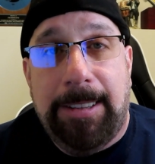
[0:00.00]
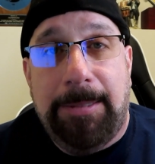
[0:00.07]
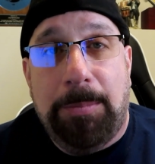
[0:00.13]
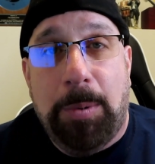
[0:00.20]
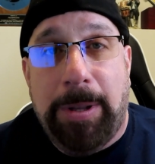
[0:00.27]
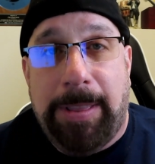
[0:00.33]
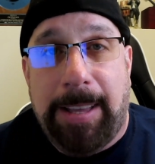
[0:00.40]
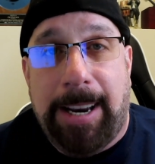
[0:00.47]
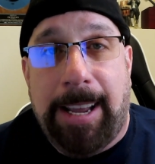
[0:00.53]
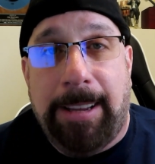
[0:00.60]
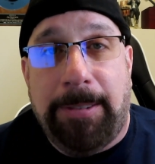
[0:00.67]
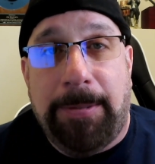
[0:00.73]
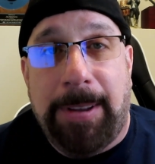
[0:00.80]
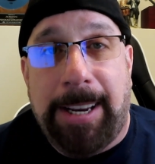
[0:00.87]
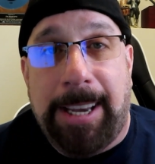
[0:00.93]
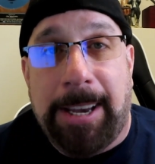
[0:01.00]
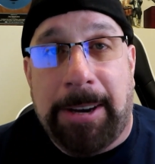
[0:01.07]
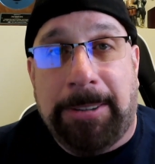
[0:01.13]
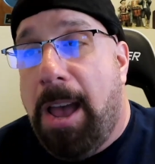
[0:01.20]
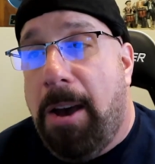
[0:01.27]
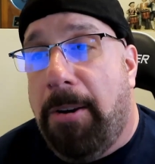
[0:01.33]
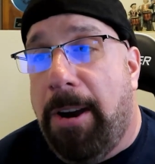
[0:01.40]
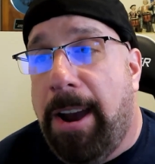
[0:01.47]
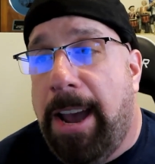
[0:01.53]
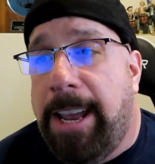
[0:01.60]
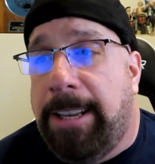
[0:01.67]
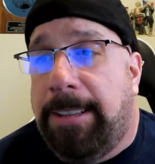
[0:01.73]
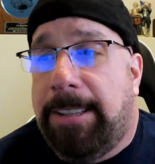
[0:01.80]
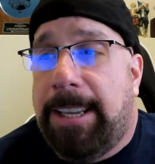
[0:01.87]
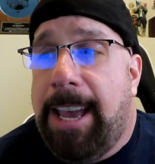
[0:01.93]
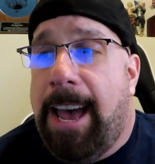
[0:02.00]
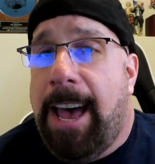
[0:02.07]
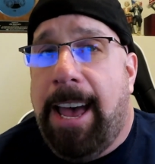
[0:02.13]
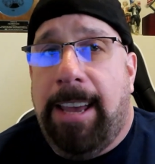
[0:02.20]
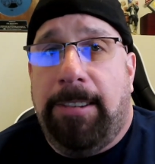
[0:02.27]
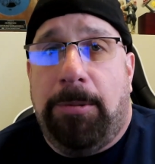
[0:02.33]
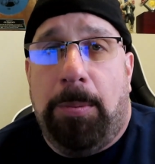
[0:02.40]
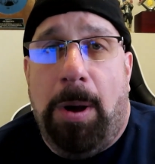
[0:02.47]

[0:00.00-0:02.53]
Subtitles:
with today's video. Alright guys,